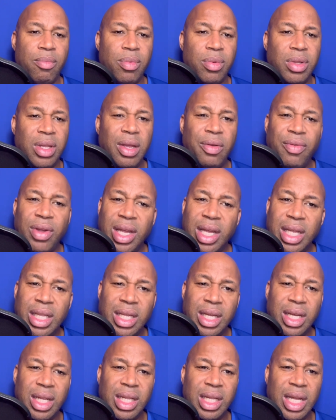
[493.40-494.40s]
Do you think he's
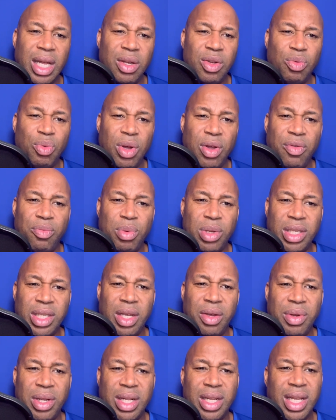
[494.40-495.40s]
a good coach worth
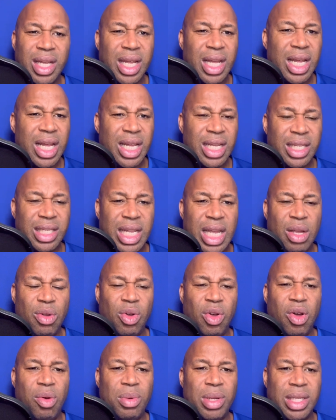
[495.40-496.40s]
pursuing? Stick your
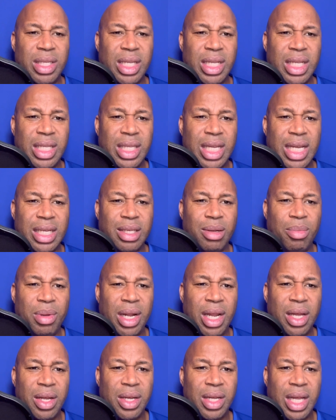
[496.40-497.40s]
comments in the section
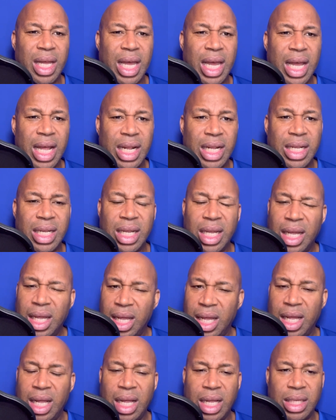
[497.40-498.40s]
below, and
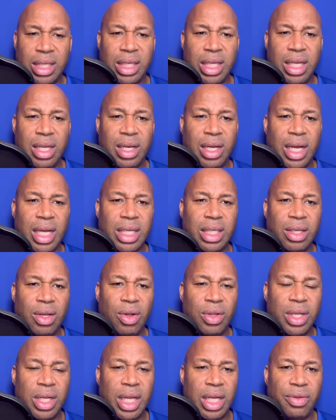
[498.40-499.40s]
I'll see you guys
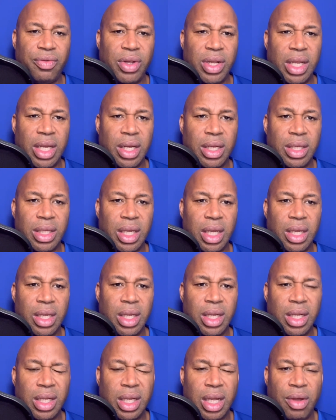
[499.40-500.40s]
on the next video. So
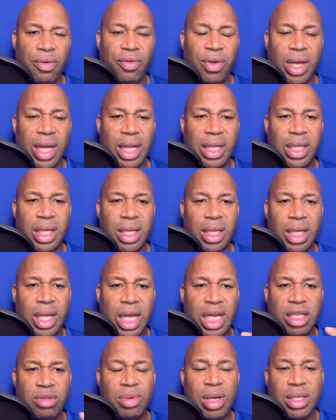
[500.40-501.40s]
don't forget to
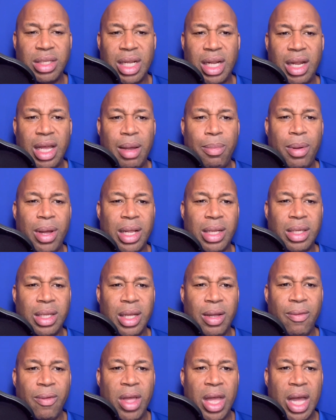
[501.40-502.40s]
smash that like button
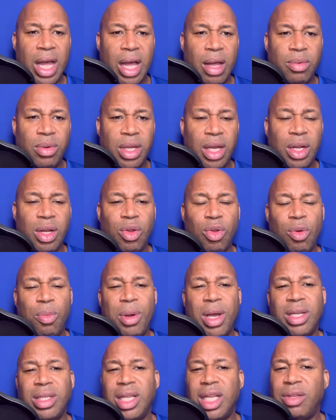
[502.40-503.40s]
and turn on the
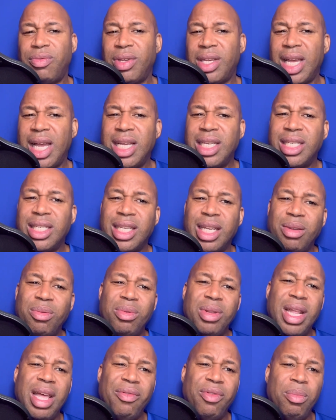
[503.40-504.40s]
post notifications so you
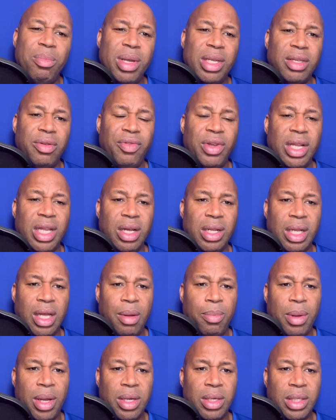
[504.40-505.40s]
never miss a video that I
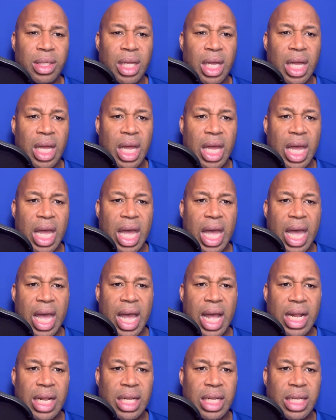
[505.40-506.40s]
post,
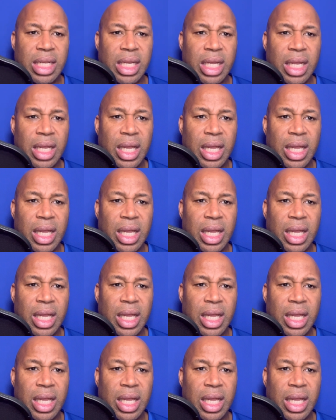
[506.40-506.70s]
and